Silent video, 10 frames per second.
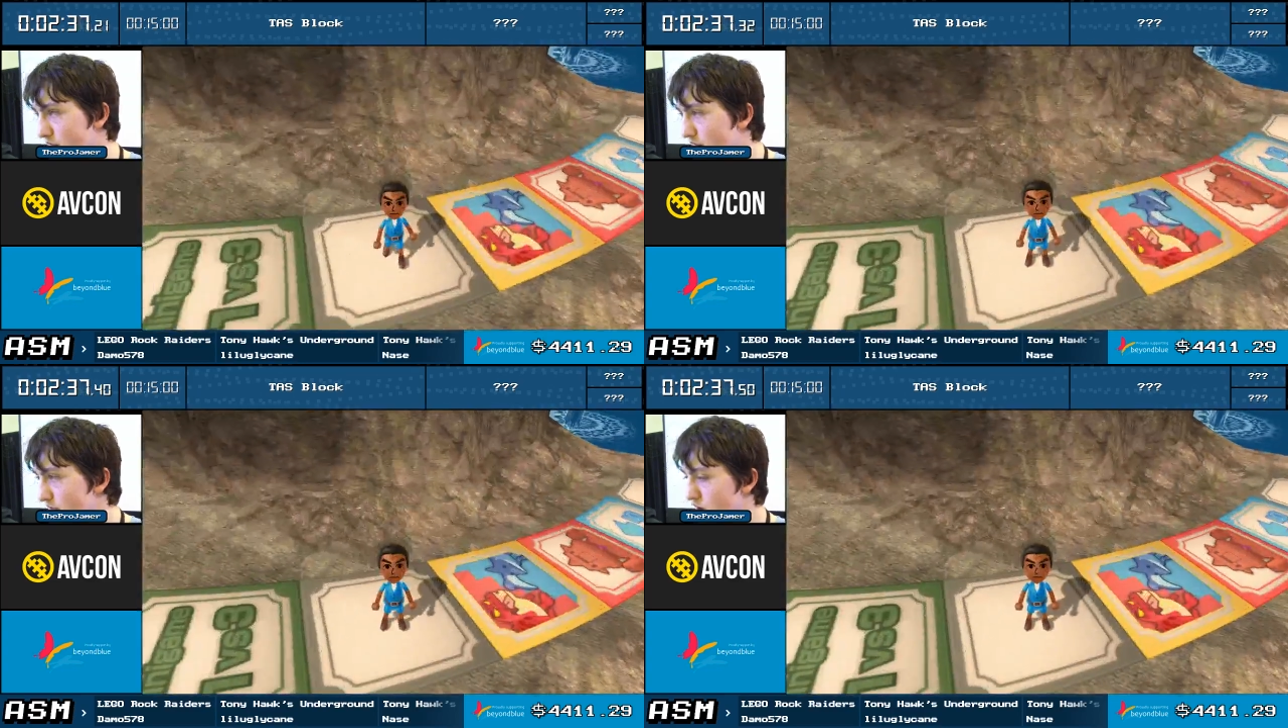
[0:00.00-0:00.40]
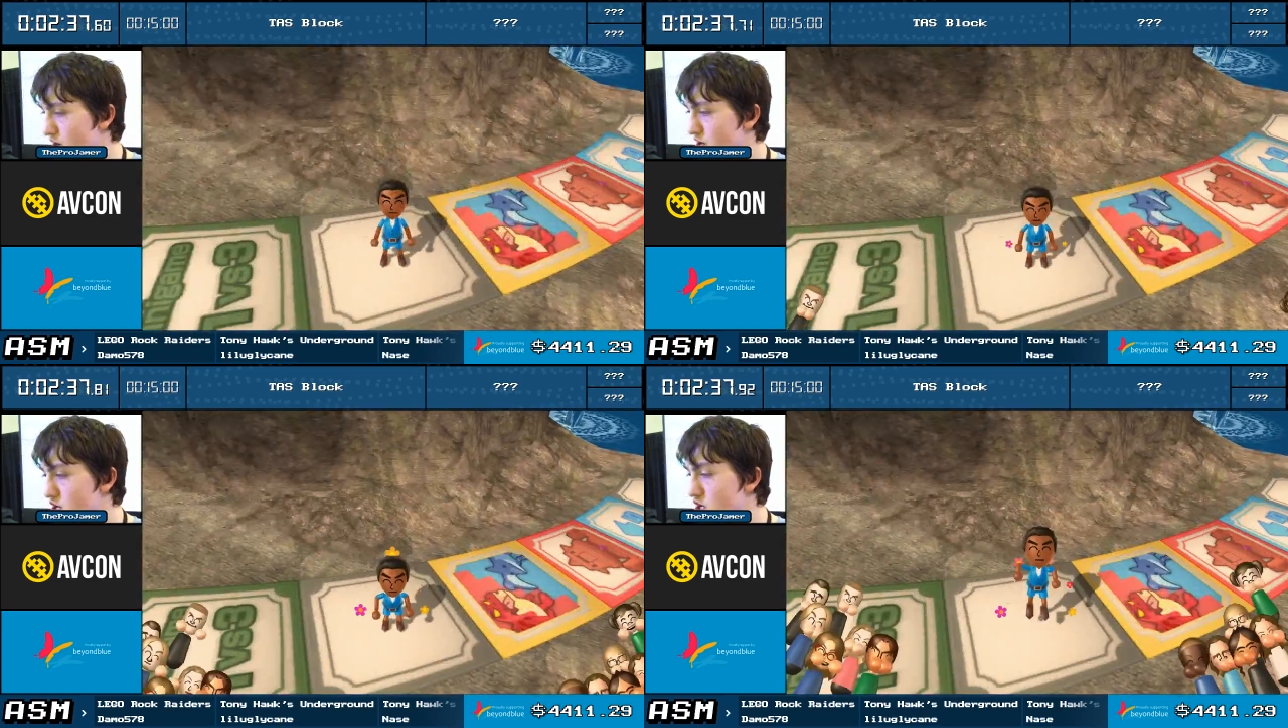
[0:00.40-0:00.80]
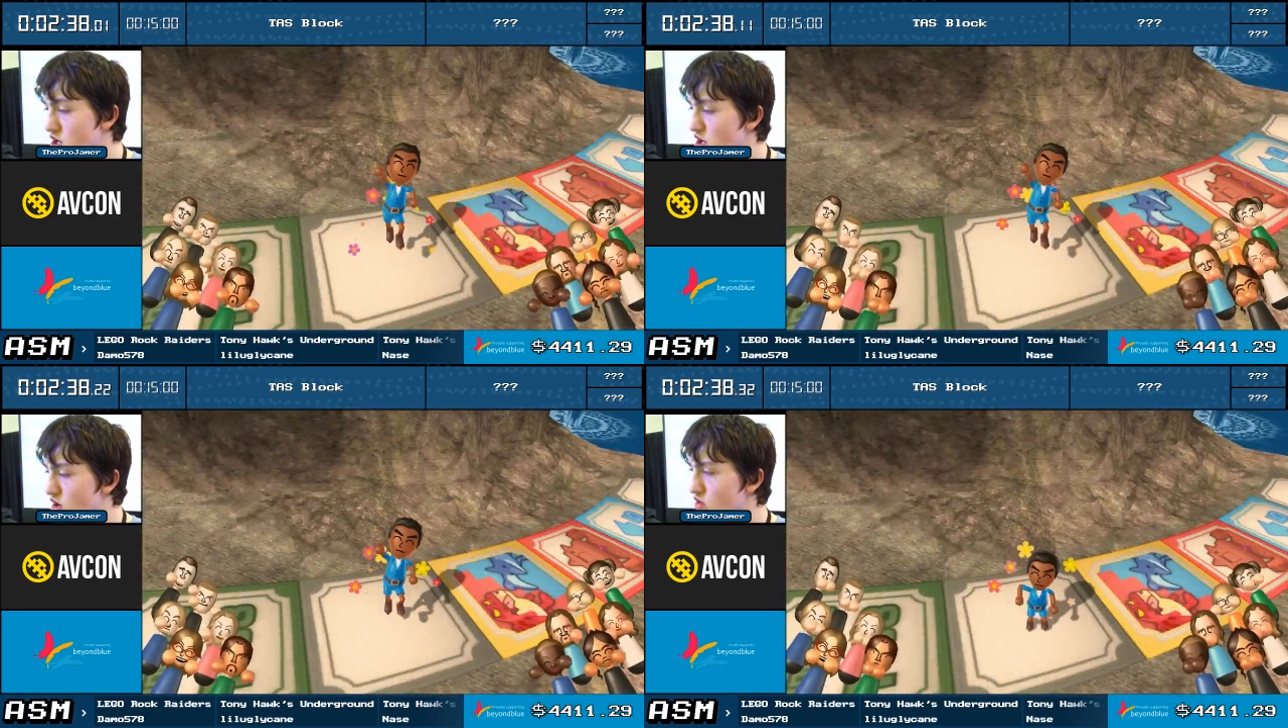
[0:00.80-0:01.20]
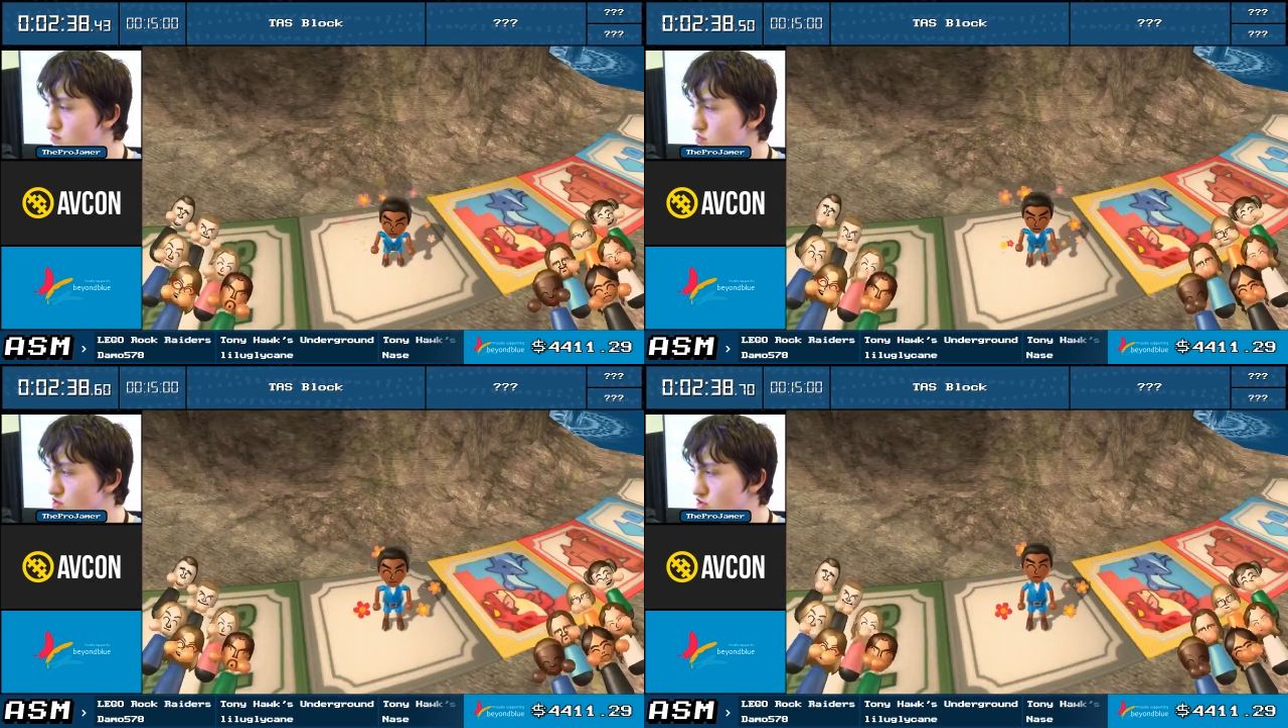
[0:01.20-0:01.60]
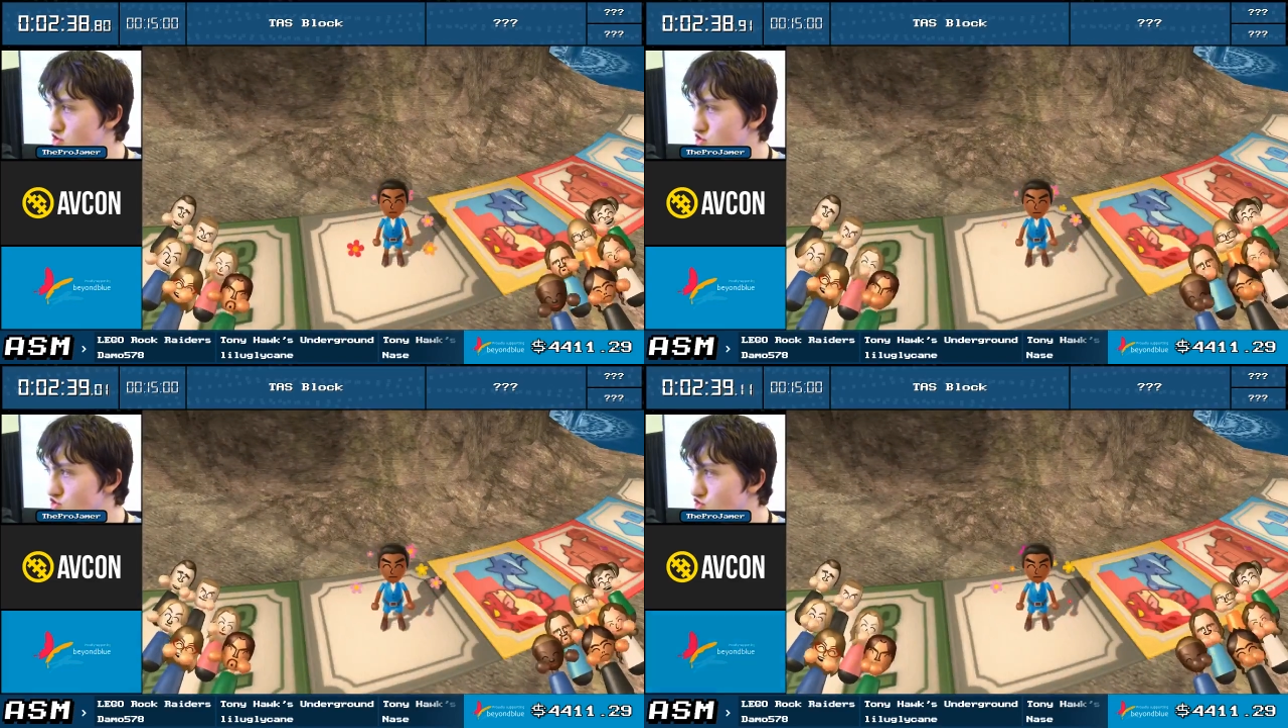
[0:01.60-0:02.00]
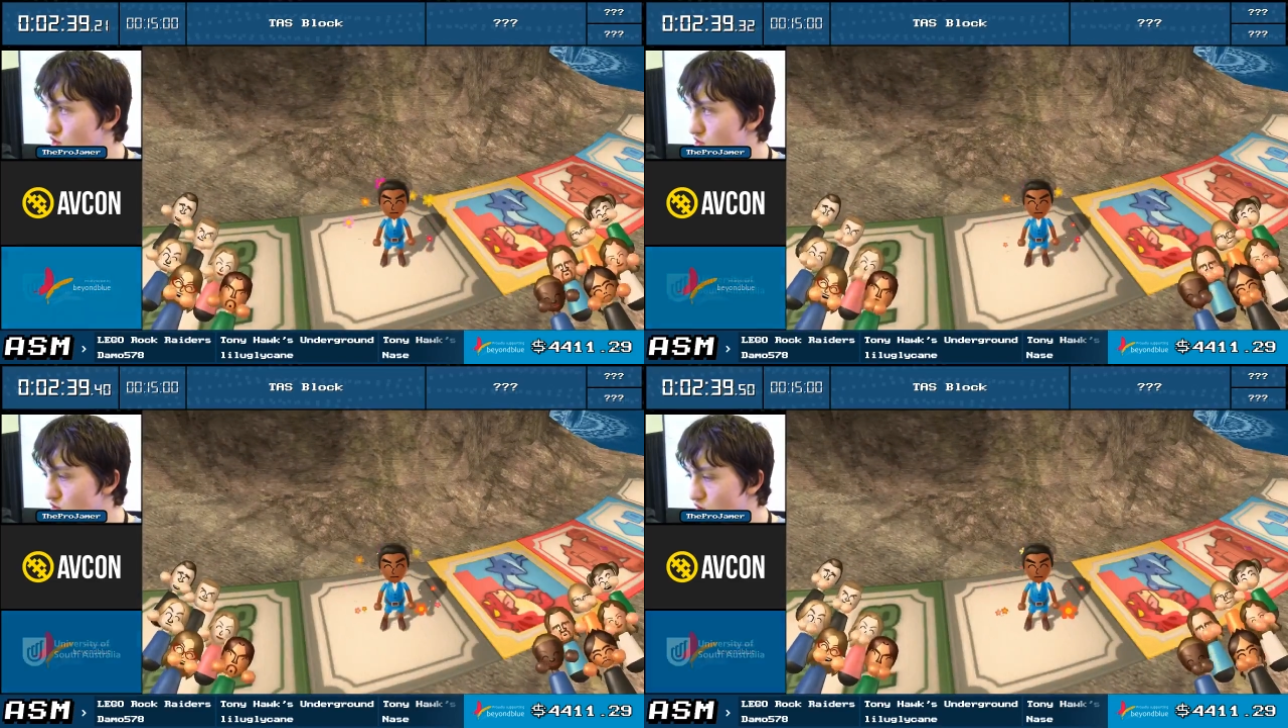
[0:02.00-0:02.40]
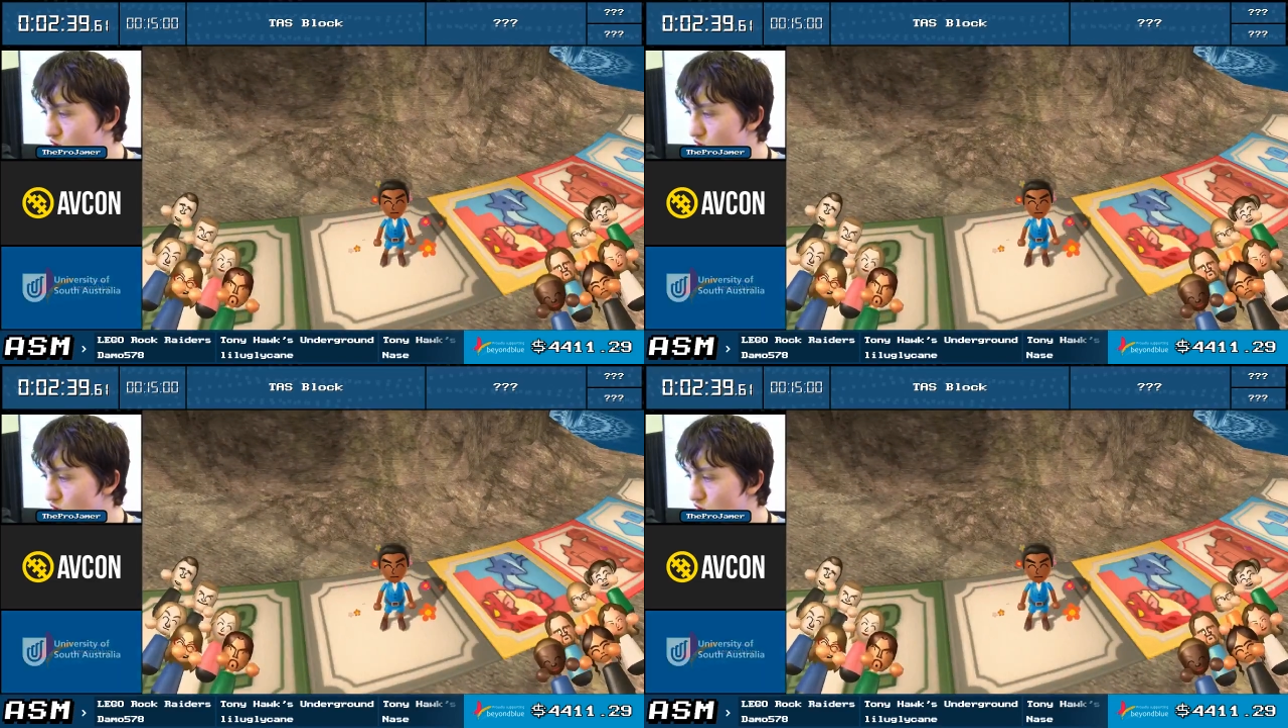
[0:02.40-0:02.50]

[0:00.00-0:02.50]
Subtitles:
have like a lot more control